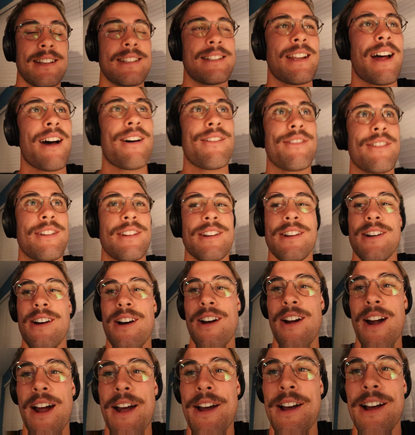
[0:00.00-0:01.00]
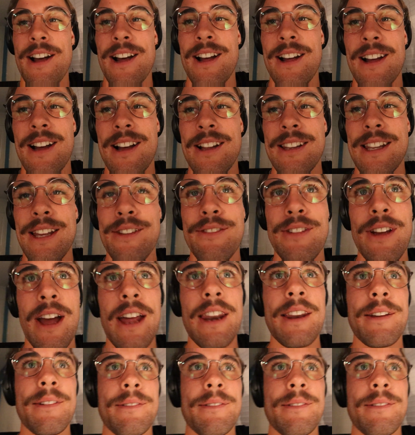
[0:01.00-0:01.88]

stuff. All right, I'll leave you at